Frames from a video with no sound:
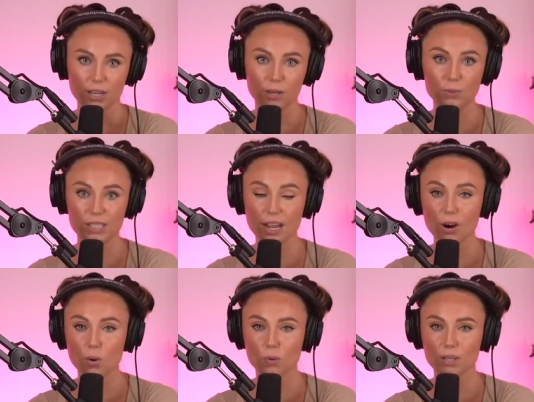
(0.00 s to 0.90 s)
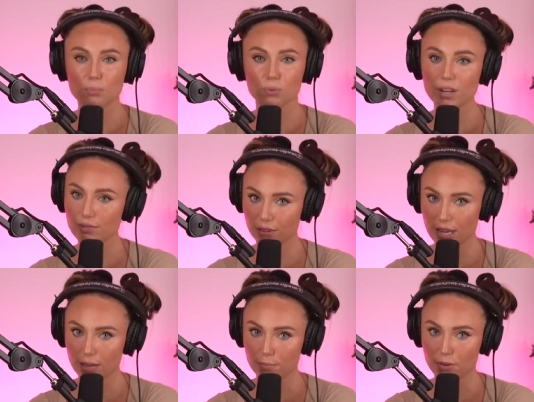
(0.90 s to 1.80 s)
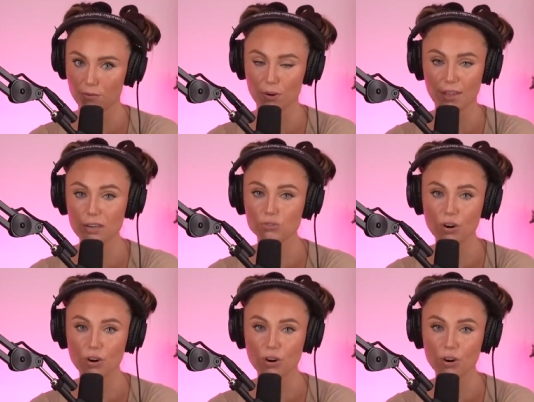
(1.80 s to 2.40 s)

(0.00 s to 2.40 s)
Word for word: He was there only briefly before then